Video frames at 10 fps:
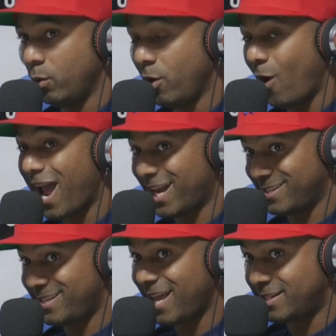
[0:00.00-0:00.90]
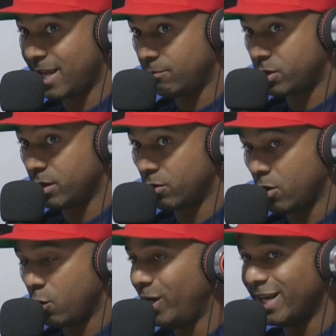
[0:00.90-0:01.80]
we only had cassette tapes
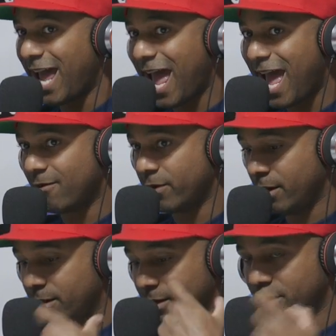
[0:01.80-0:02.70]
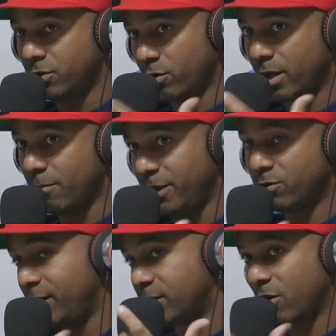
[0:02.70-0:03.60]
still. We didn't have the, you know, the
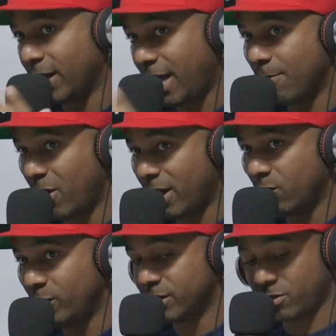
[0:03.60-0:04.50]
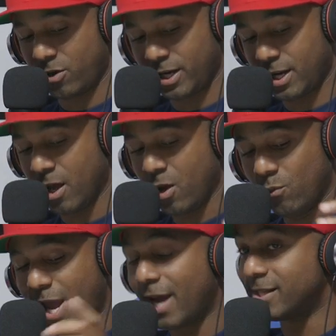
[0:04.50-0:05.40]
MP3s and all that came out later. We just started getting it.
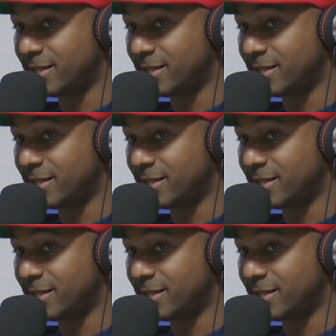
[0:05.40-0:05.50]
We had